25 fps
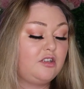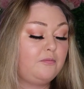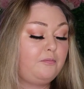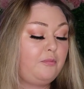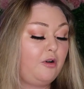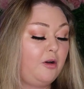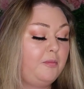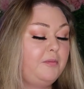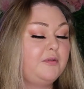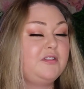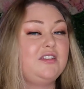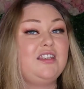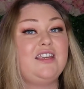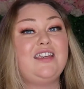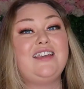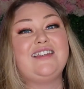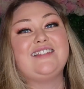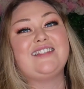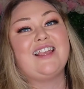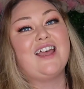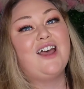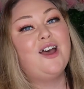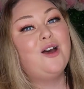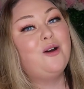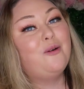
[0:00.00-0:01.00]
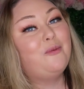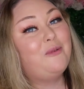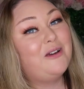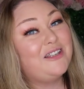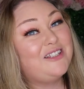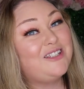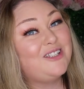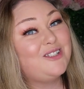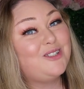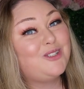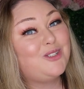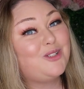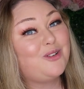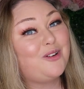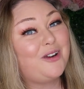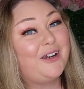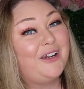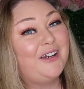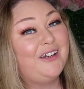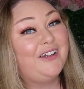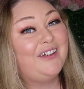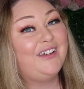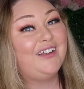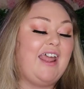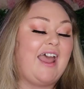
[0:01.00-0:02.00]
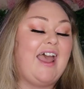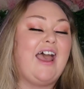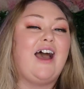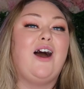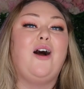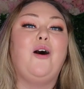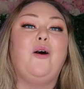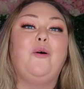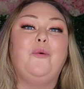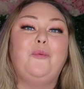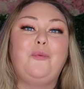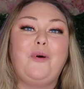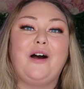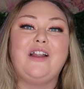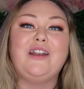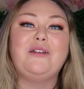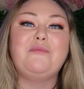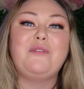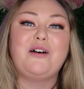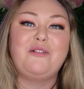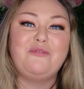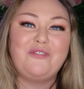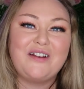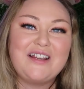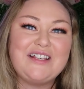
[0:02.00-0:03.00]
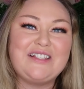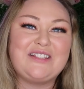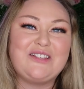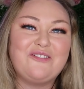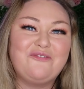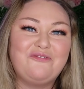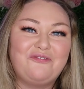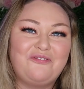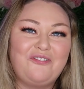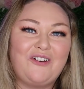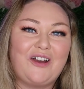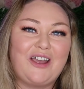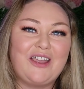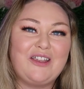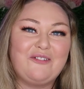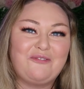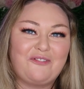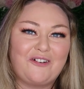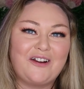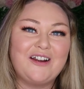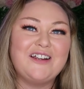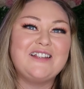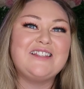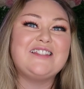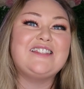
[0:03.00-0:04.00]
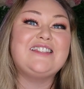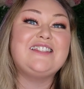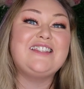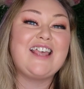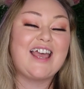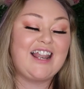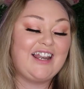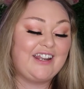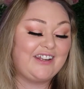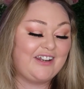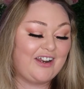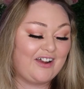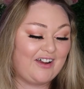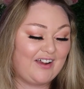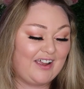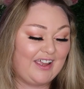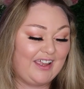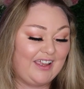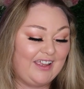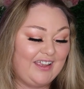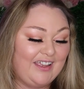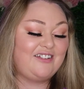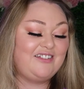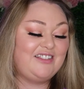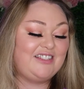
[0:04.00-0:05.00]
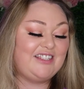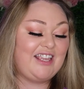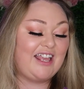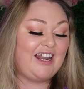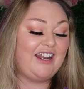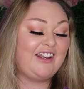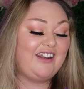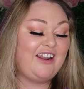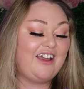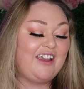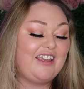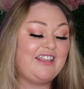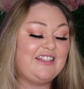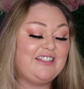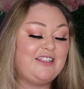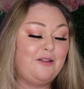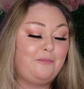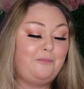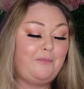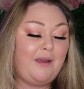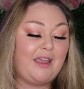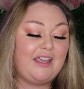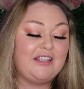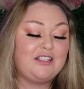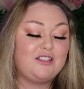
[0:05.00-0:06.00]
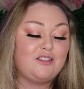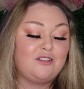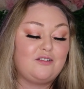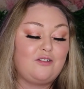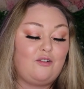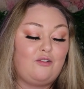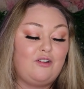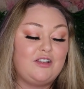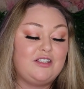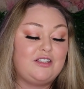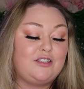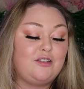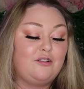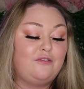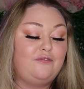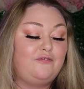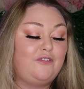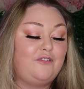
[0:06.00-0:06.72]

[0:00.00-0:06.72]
the properties, which is true. Now, one of my recent favourites, selenite. So selenite is the best crystal